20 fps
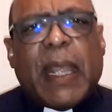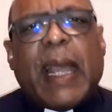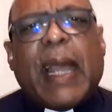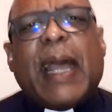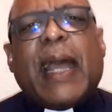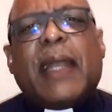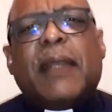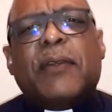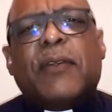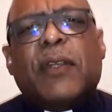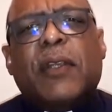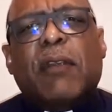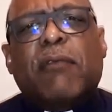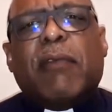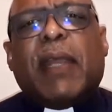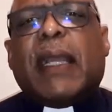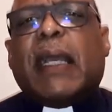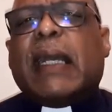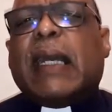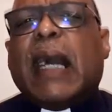And
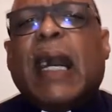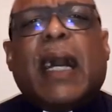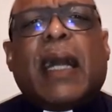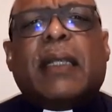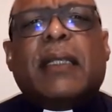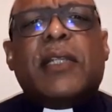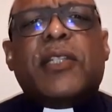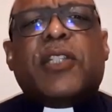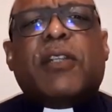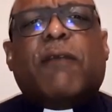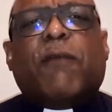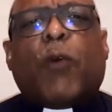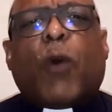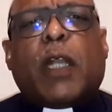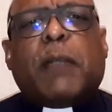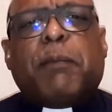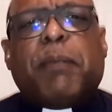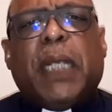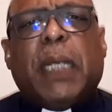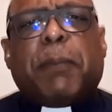regardless of
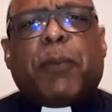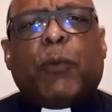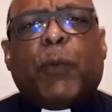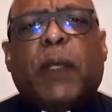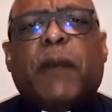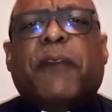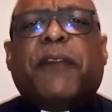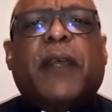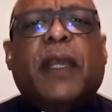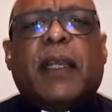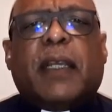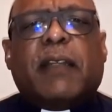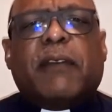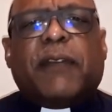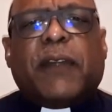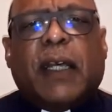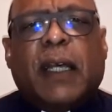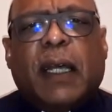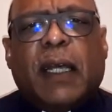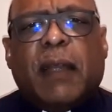what people will think
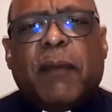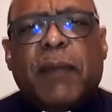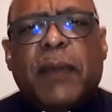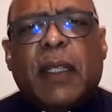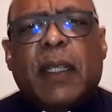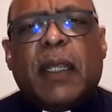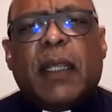of her,